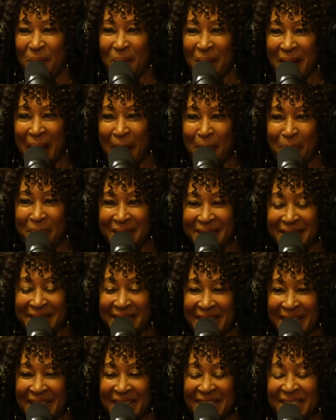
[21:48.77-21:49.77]
yes, what
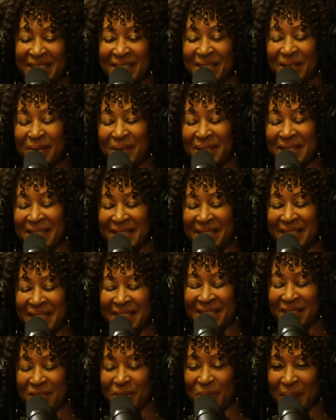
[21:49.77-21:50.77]
happens then? So it's
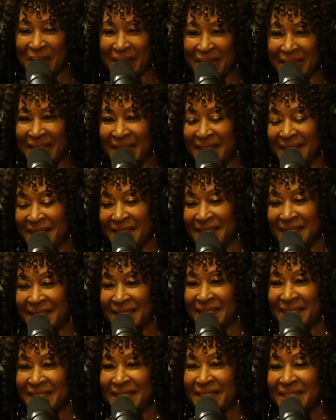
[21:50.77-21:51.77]
a tricky.
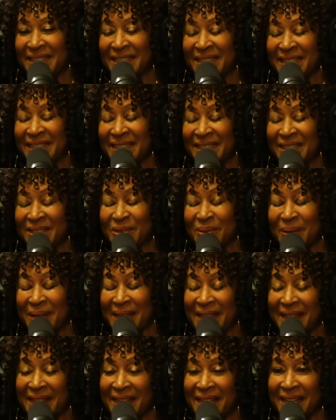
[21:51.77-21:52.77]
It really is.
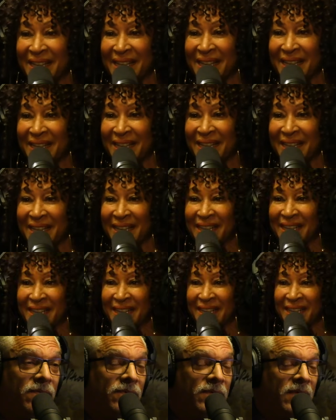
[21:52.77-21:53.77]
Tricky thing. And I
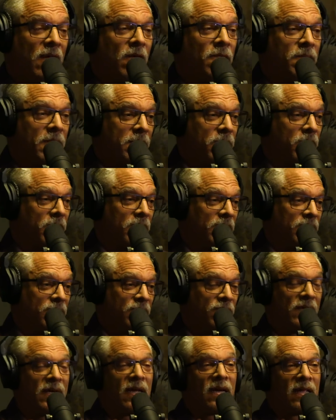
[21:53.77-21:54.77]
used to tell people,
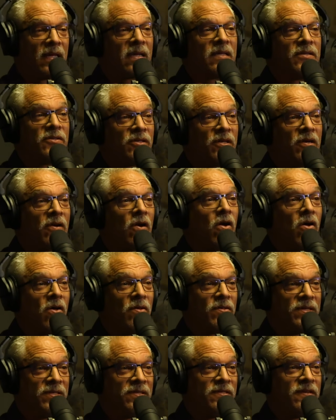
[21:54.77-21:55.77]
listen, you got to consider
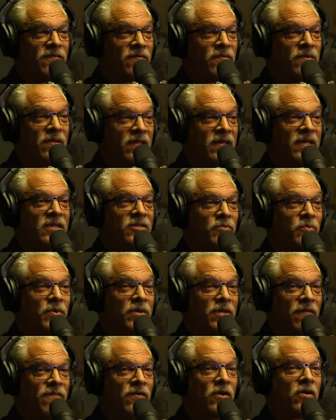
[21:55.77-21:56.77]
all these different
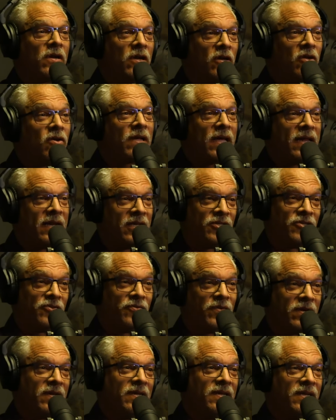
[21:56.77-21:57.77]
things when you, if you're going to look at it
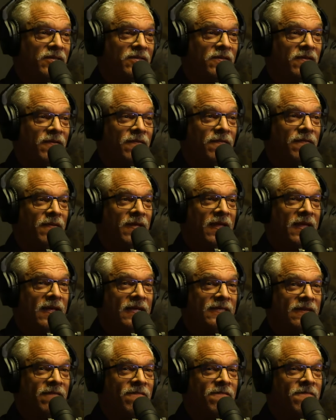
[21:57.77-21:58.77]
strictly as
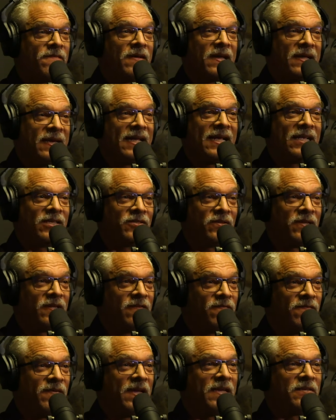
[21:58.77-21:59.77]
a
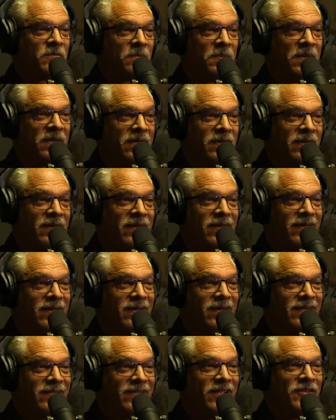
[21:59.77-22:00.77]
financial investment,
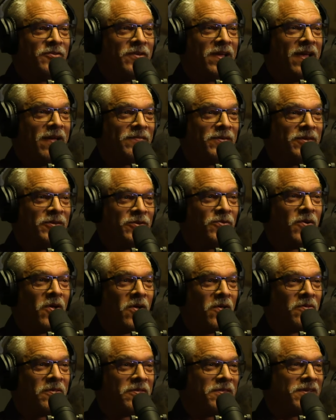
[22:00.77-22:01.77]
then you have to
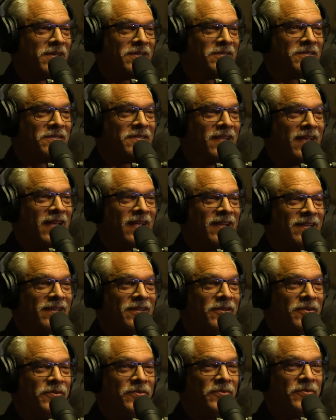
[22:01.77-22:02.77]
do all the things
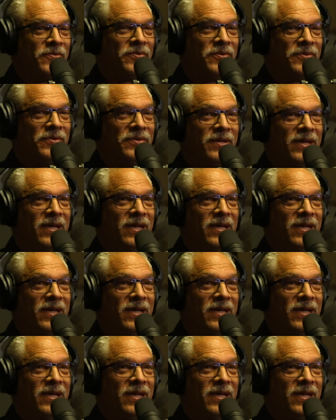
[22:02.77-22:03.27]
that you